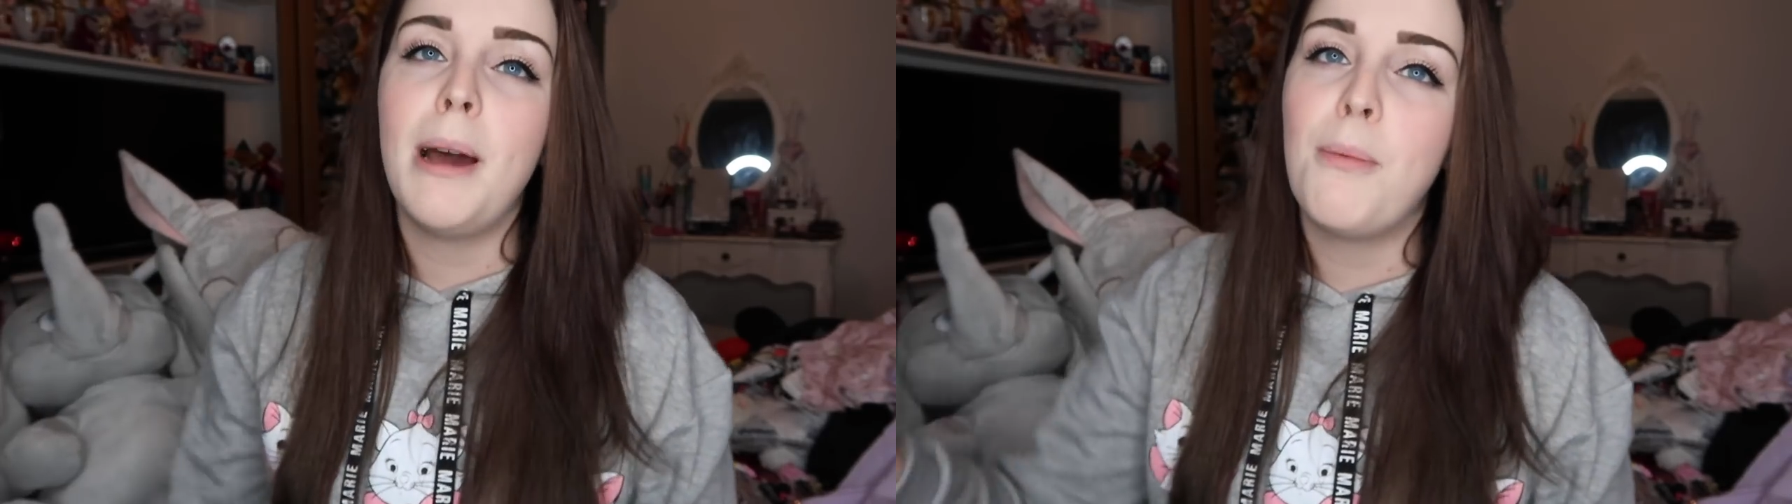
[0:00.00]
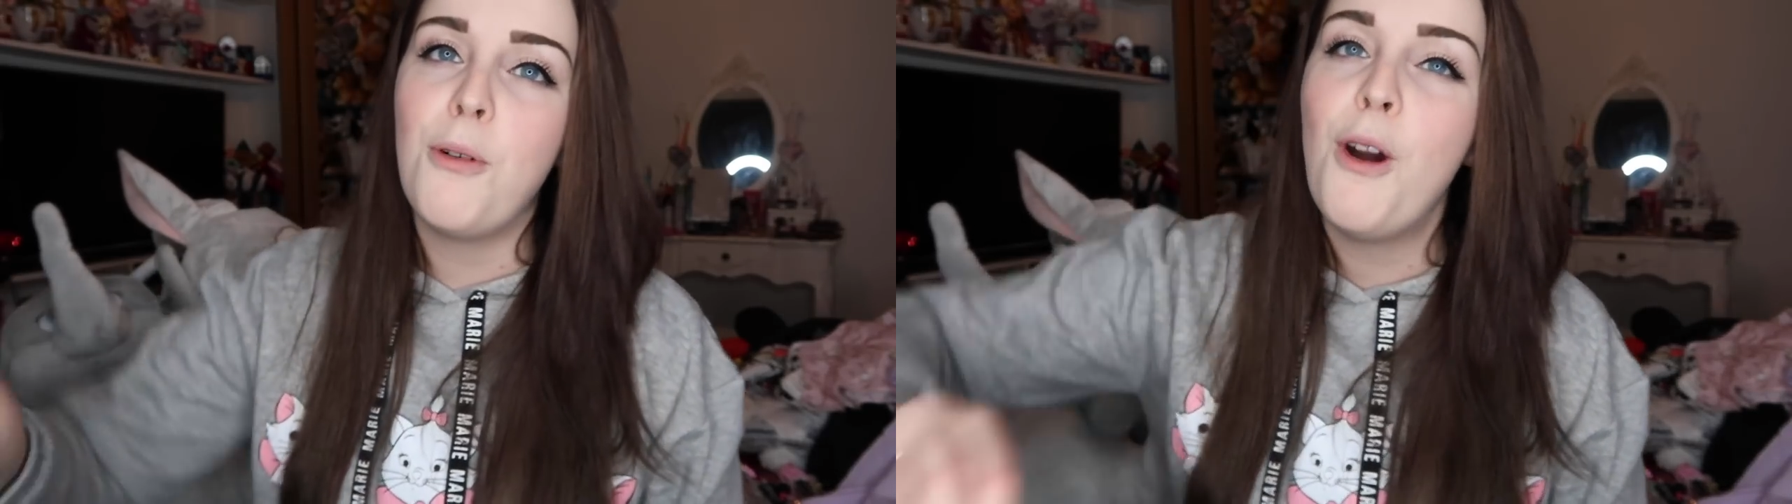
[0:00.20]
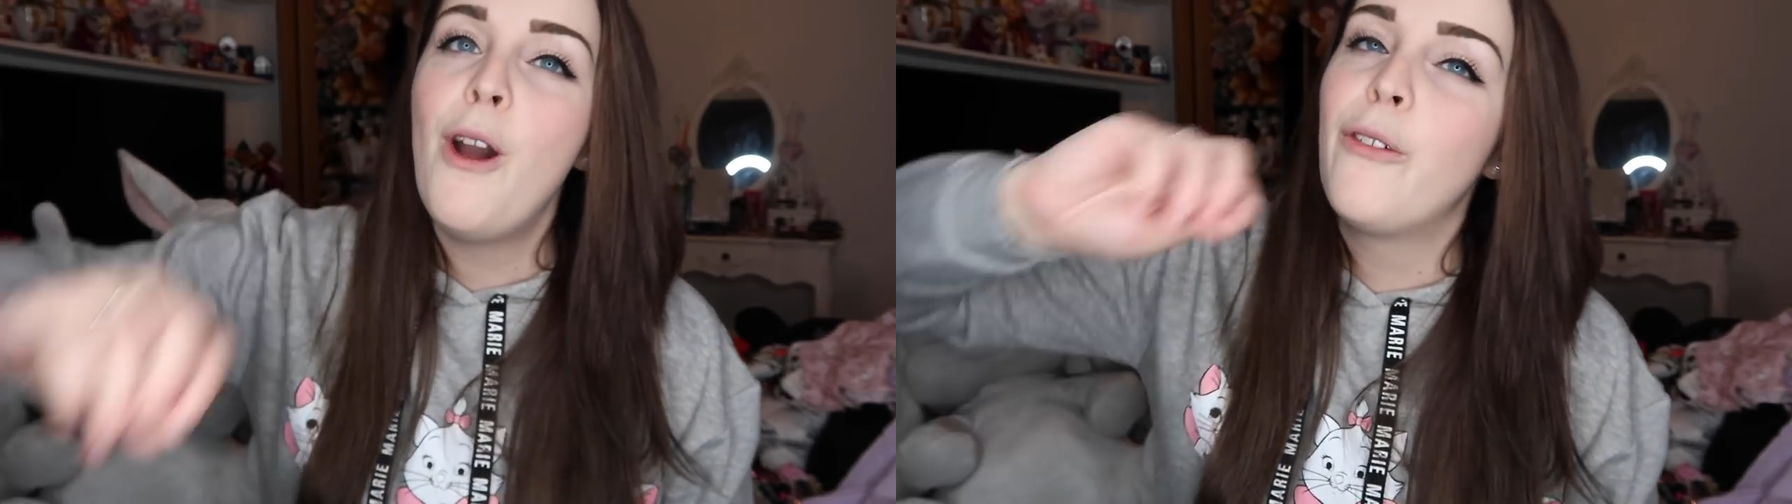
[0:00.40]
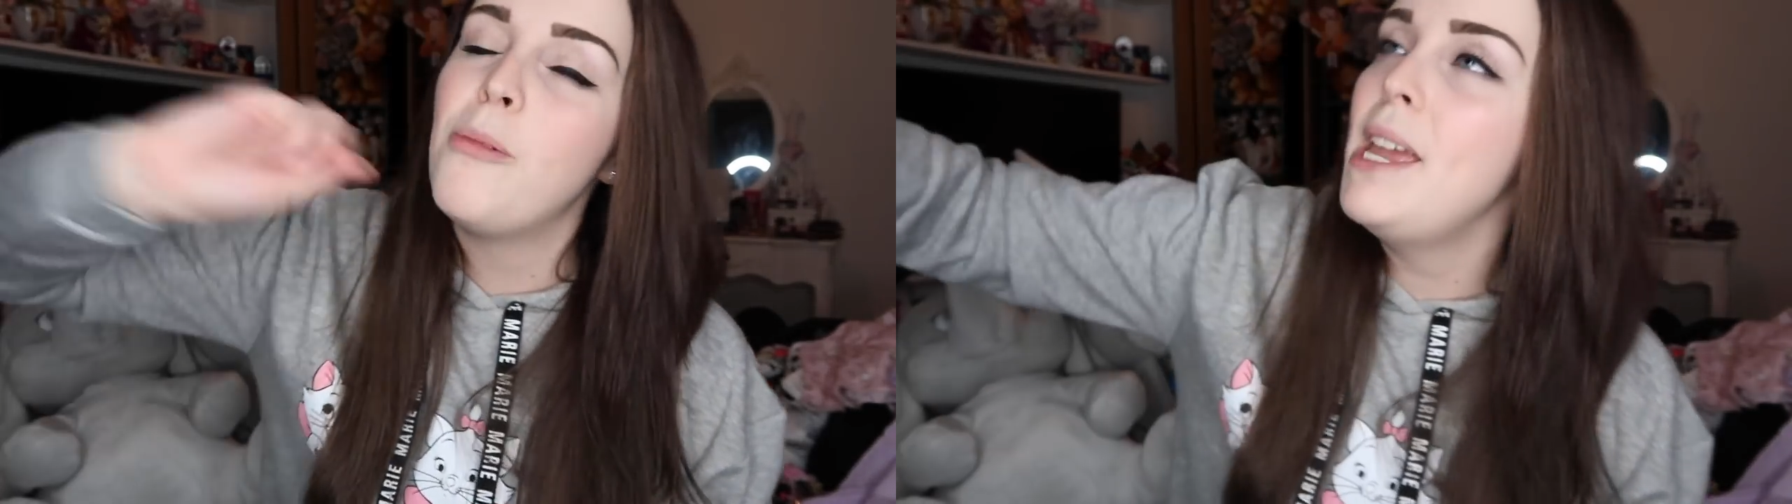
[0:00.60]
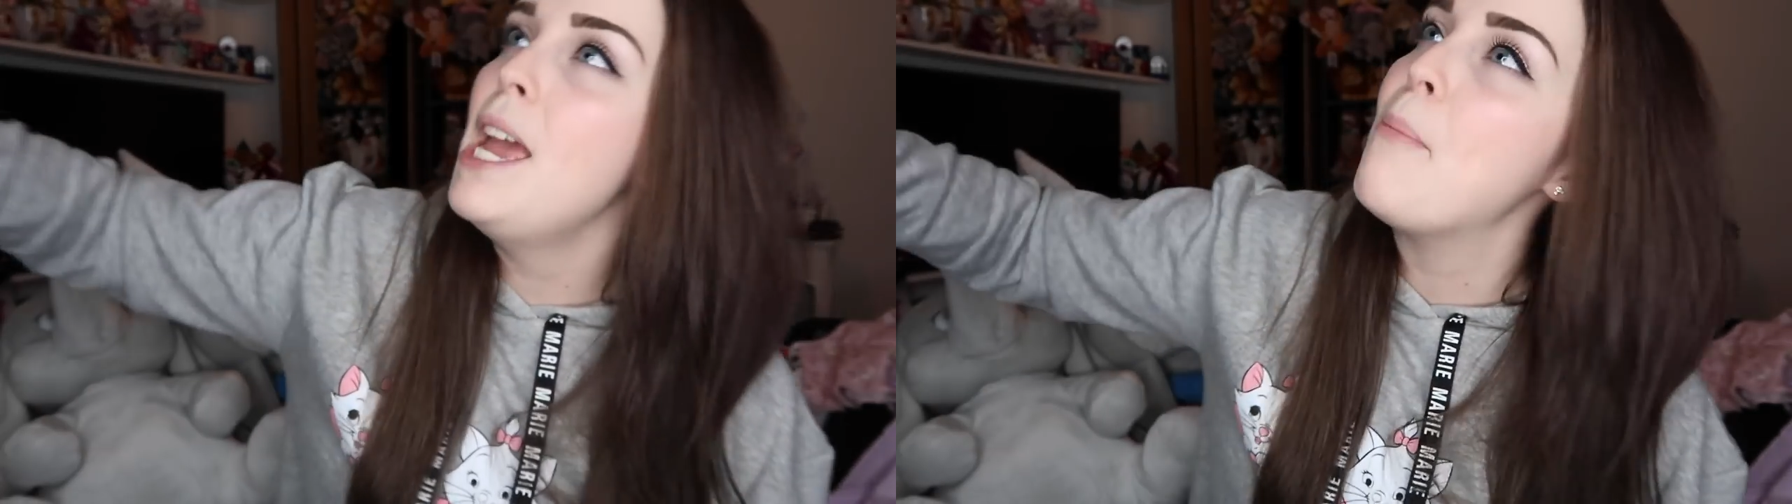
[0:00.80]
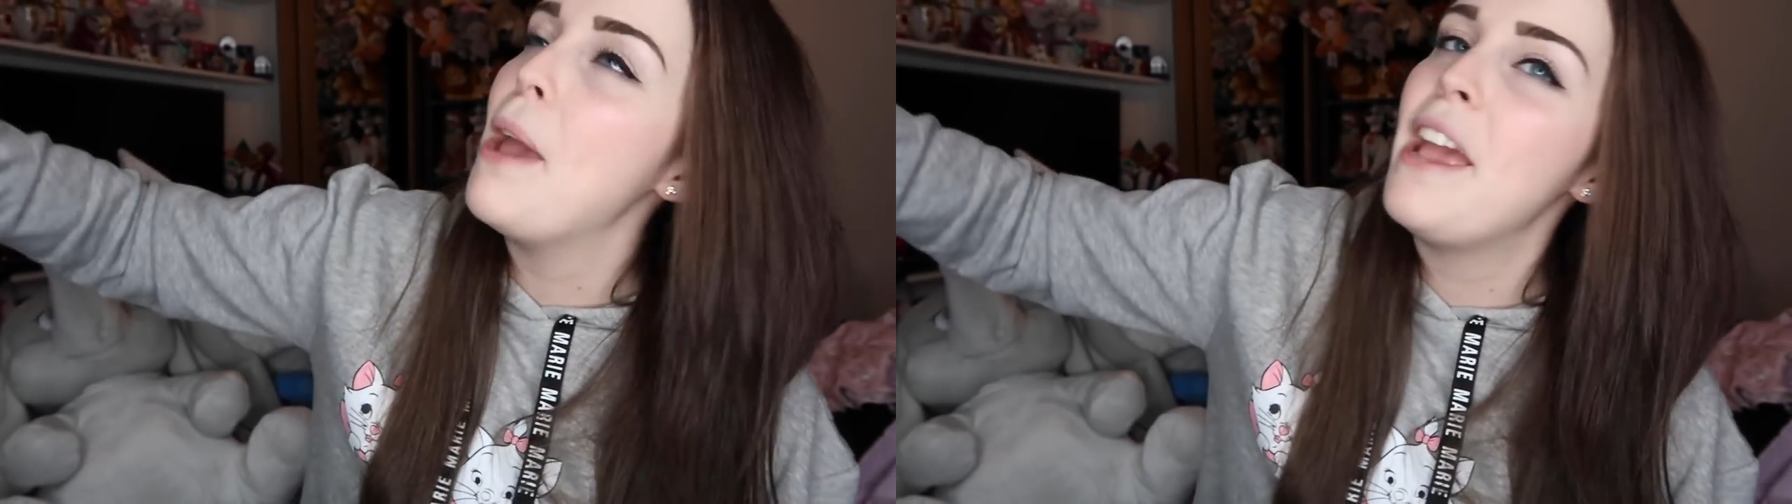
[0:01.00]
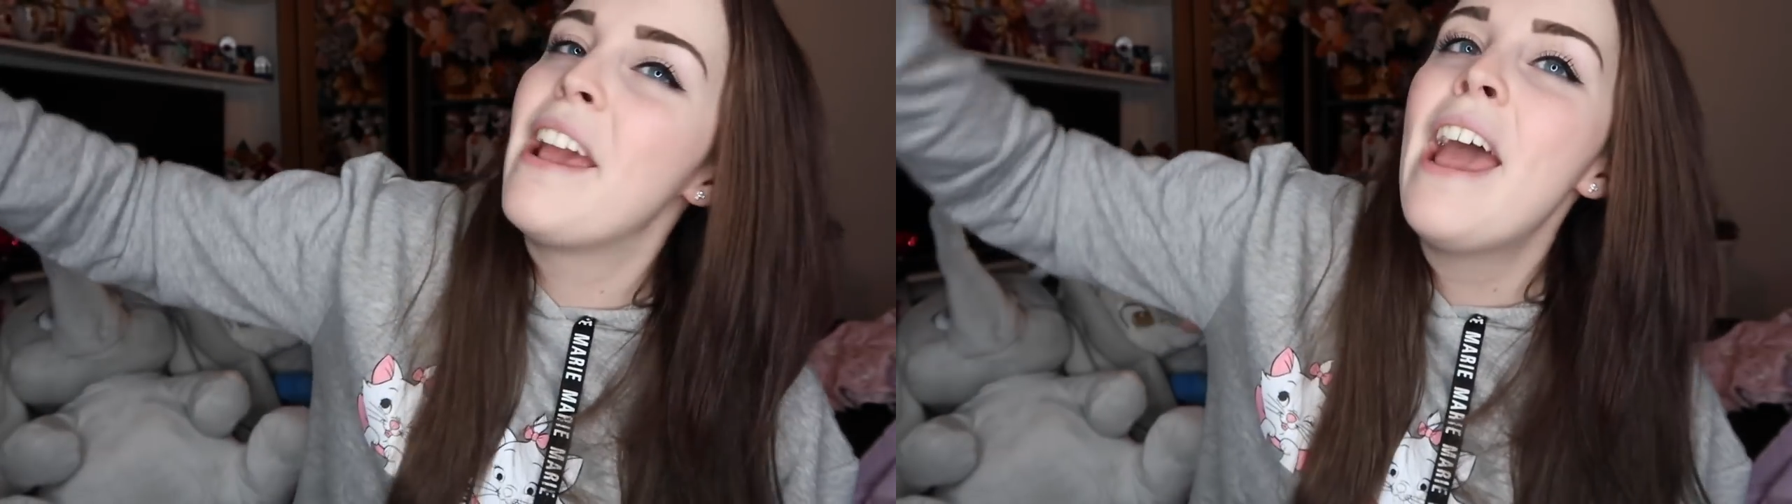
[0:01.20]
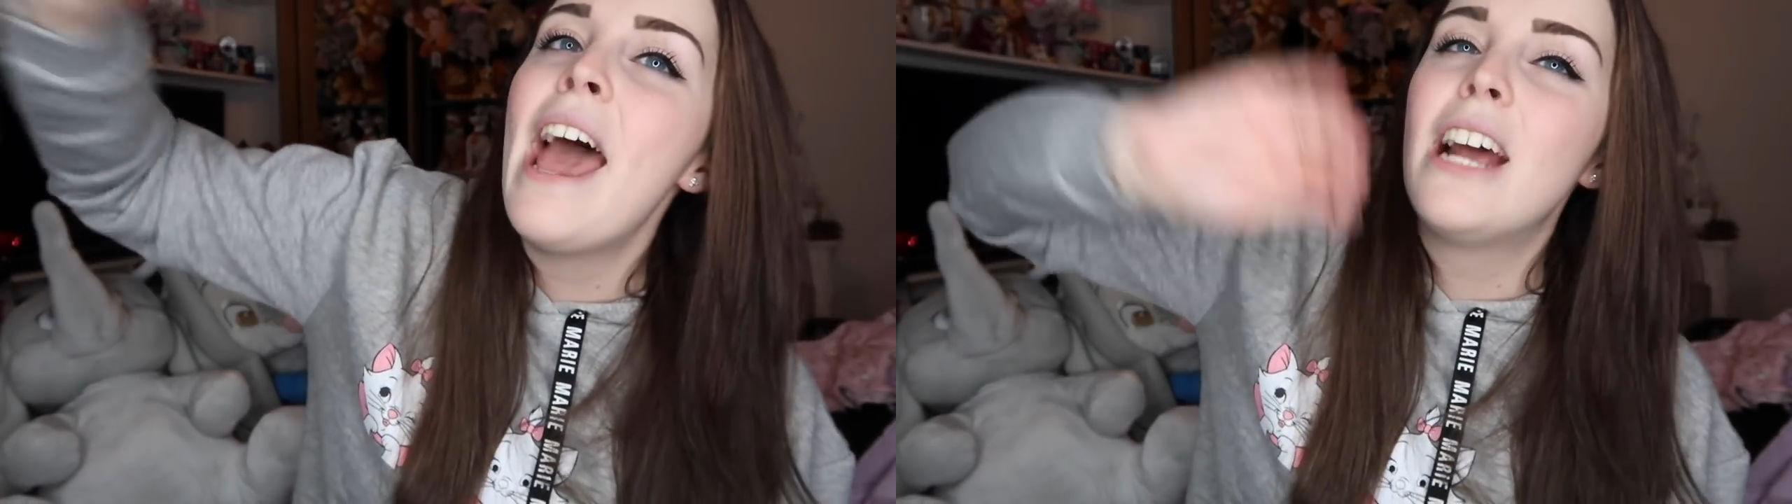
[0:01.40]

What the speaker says: I bought from EMP,